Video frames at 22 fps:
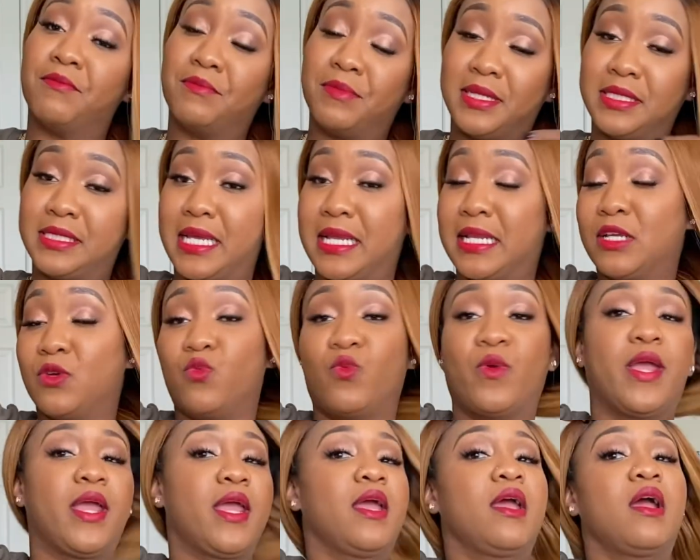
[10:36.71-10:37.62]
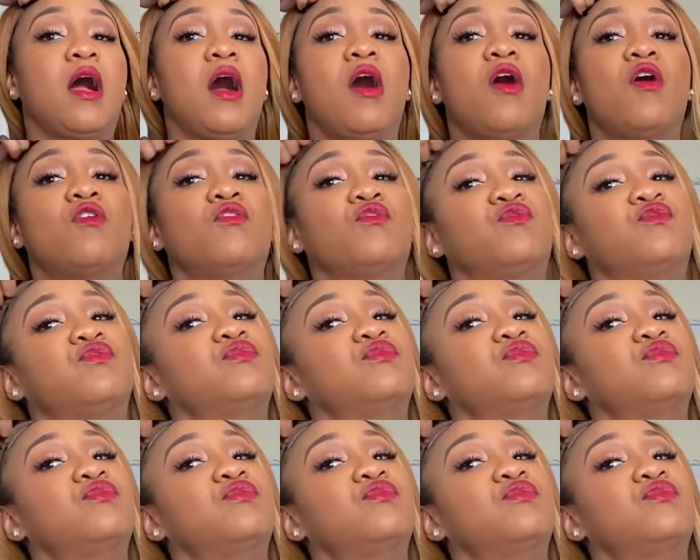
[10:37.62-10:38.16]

to take the wig off.